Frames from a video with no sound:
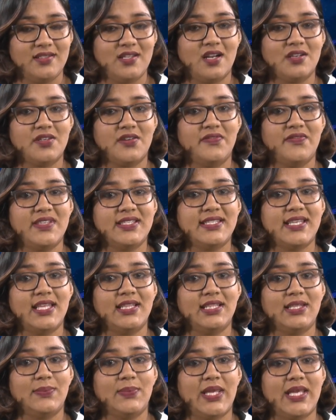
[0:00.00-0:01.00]
Dr.
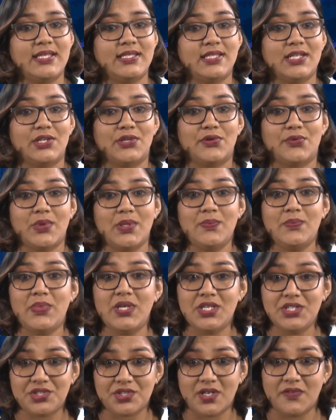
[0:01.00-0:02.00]
Fitz-Henley painted a grim
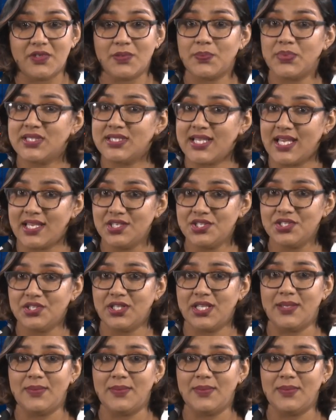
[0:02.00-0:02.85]
picture of the potential